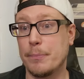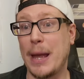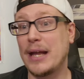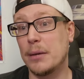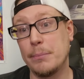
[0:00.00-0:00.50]

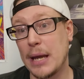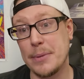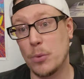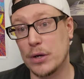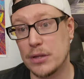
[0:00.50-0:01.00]
make him
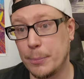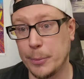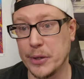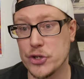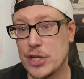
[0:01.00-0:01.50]
maybe one of the
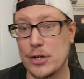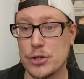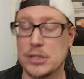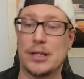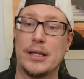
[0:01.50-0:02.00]
premier
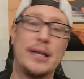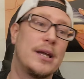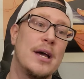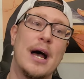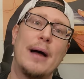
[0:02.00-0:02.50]
centers in the league.